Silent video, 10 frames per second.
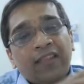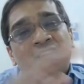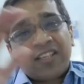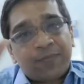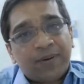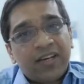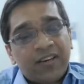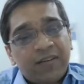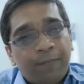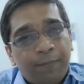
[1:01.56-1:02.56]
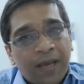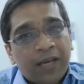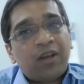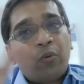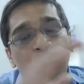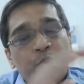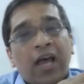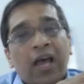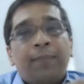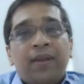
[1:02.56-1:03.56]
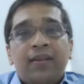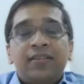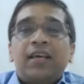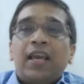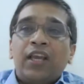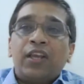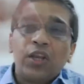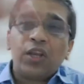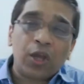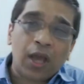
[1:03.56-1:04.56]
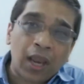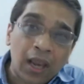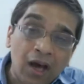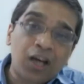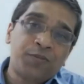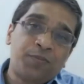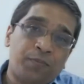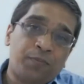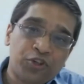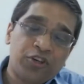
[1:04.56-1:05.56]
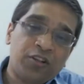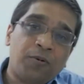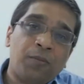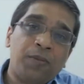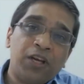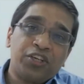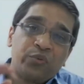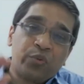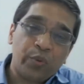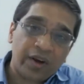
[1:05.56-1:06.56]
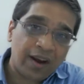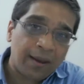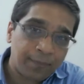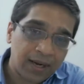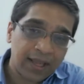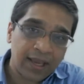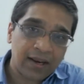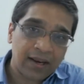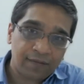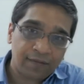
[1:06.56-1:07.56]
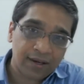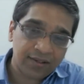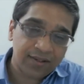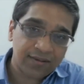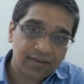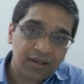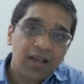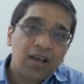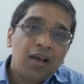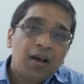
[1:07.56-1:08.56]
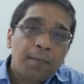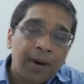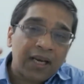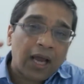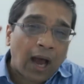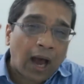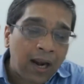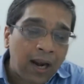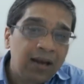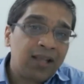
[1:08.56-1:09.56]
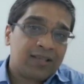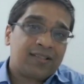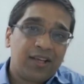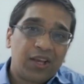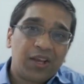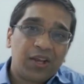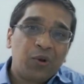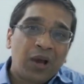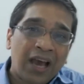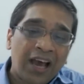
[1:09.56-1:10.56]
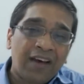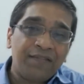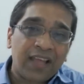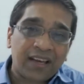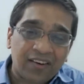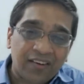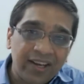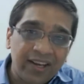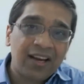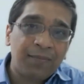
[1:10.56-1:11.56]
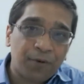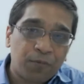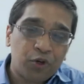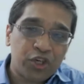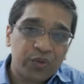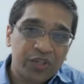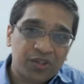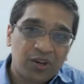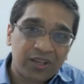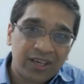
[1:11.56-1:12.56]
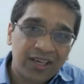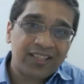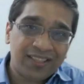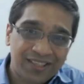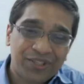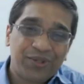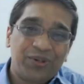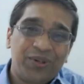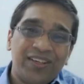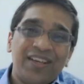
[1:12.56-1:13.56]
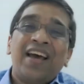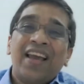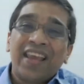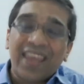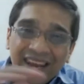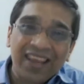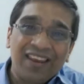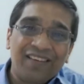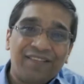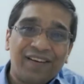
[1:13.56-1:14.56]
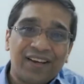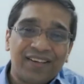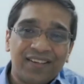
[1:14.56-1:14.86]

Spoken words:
respiratory pandemic, what would happen is a large proportion of the population would very rapidly get infected. But unless you have that critical proportion, which is called the herd threshold, getting infected